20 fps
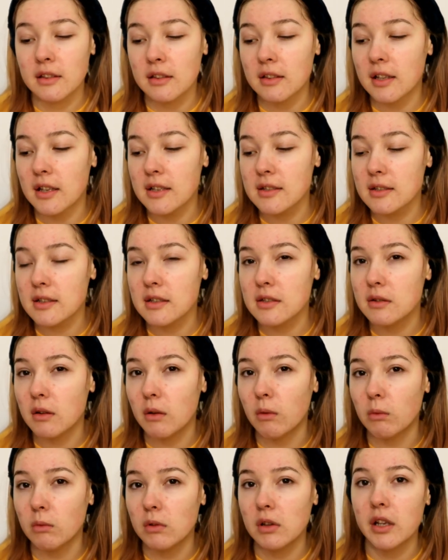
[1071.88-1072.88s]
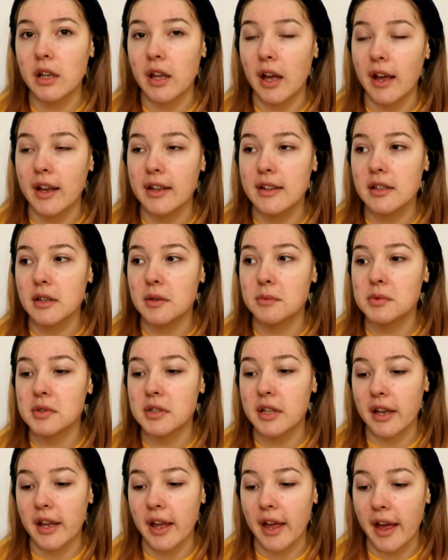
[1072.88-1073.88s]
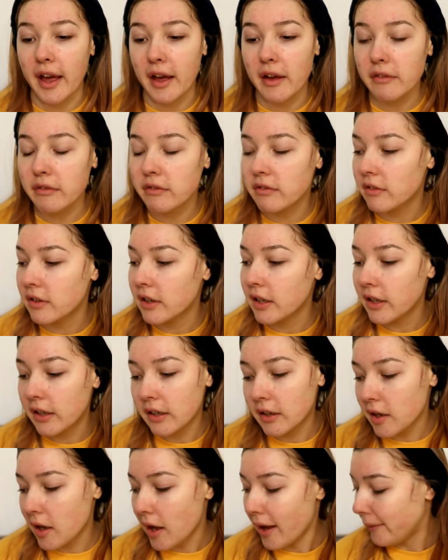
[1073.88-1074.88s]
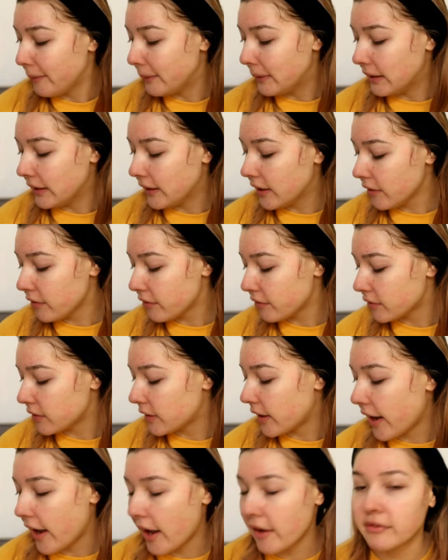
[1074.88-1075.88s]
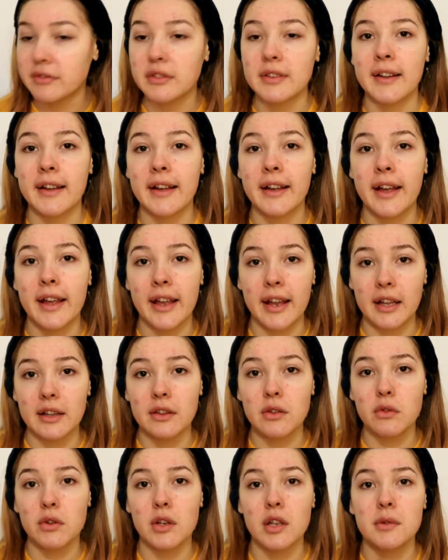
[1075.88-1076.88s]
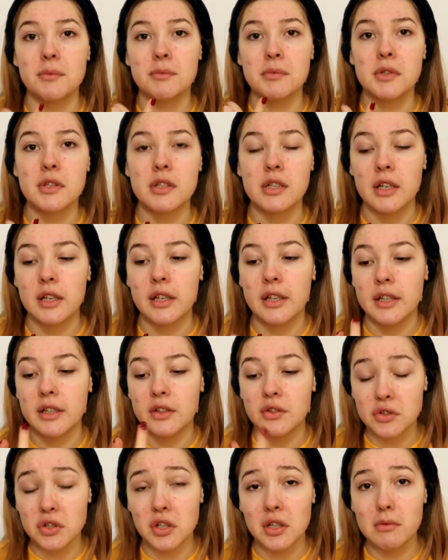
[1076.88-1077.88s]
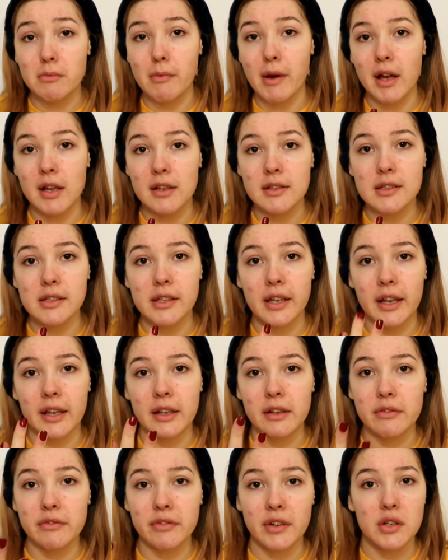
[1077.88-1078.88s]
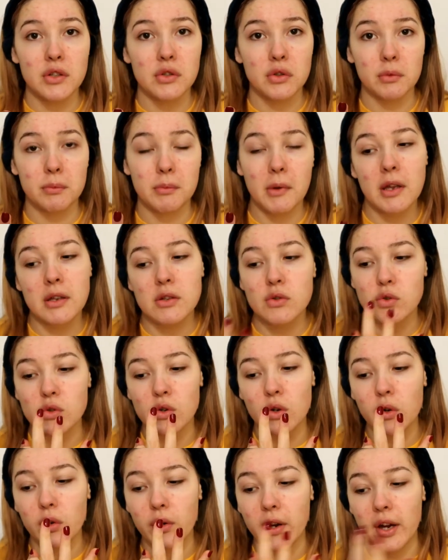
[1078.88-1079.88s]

this is the only items they have, I believe. They have the hand creams, sheet mask, and the facial mist. So